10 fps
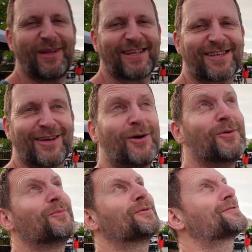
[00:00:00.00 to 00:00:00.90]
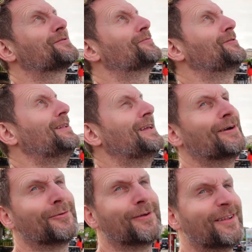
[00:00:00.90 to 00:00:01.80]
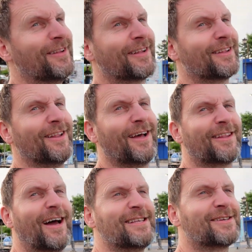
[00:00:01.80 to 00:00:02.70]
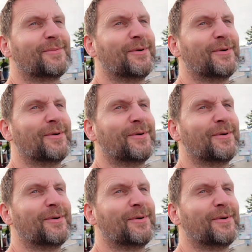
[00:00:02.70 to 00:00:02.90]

minutes ago, it was really a lot nicer,